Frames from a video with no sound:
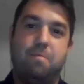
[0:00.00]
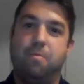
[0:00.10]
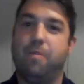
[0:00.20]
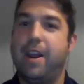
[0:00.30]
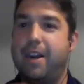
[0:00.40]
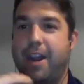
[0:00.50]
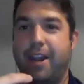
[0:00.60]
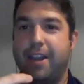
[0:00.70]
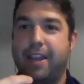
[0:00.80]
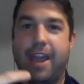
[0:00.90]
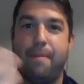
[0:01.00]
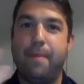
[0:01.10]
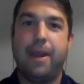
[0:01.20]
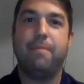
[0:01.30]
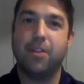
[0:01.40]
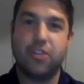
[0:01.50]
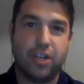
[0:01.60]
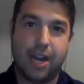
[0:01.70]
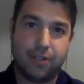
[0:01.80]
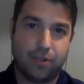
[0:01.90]
ran a campaign
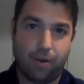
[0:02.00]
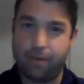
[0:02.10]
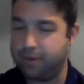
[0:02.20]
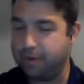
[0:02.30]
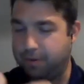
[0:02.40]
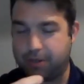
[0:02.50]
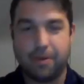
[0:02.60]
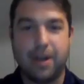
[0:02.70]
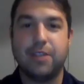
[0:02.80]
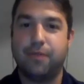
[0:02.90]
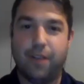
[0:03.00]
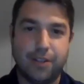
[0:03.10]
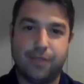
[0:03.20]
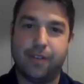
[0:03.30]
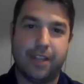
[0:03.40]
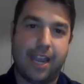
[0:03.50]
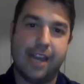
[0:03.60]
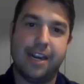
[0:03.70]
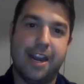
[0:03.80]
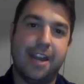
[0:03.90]
merchandise store to raise funds for the
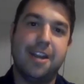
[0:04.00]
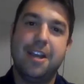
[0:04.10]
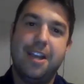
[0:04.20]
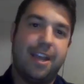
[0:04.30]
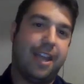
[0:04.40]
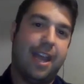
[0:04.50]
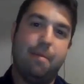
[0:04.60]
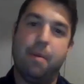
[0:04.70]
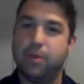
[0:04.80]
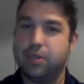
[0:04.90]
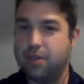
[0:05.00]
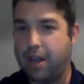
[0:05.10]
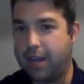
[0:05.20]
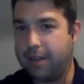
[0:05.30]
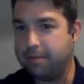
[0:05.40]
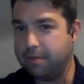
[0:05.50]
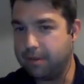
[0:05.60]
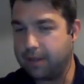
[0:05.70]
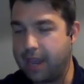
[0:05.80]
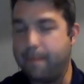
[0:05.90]
candidate and came up with
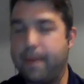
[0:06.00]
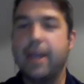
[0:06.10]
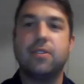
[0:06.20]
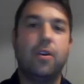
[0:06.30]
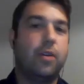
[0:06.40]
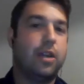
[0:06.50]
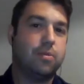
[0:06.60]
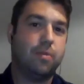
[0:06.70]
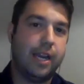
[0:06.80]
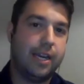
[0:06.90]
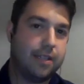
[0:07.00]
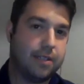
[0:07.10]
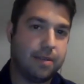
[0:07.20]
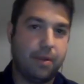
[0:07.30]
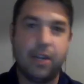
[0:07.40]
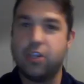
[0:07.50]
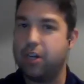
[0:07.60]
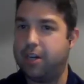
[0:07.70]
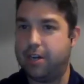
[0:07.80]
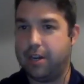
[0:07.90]
campaign slogans related to the
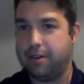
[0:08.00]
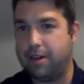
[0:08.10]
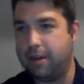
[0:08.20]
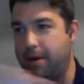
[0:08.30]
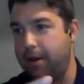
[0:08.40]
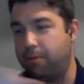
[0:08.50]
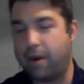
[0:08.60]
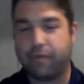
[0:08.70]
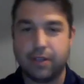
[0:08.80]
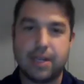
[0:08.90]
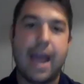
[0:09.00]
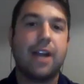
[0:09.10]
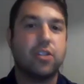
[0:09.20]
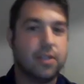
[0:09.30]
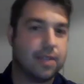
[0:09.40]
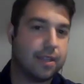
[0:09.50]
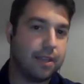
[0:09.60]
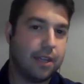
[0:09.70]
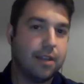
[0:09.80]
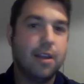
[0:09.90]
simulation and reference actions that
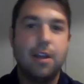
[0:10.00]
the